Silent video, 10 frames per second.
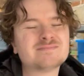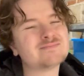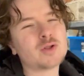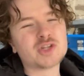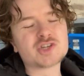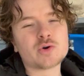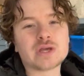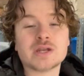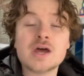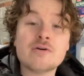Only
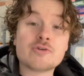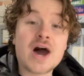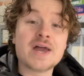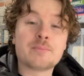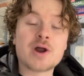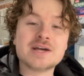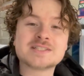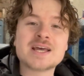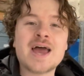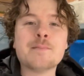joking. For a higher
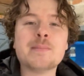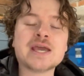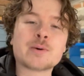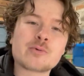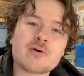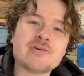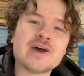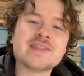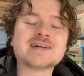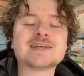price, make a profit,
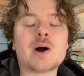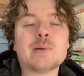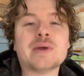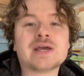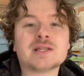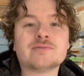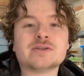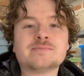and that's how I make a living.